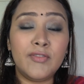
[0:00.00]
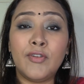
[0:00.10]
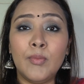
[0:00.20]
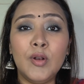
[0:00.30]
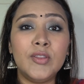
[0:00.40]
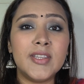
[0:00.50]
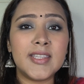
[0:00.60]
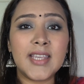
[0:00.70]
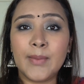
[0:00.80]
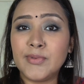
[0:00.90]
formula on this
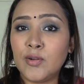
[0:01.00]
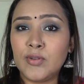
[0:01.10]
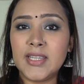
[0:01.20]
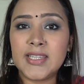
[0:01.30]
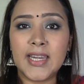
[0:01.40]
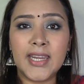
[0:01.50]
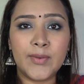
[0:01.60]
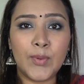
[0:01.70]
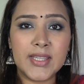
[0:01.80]
is absolutely stunning.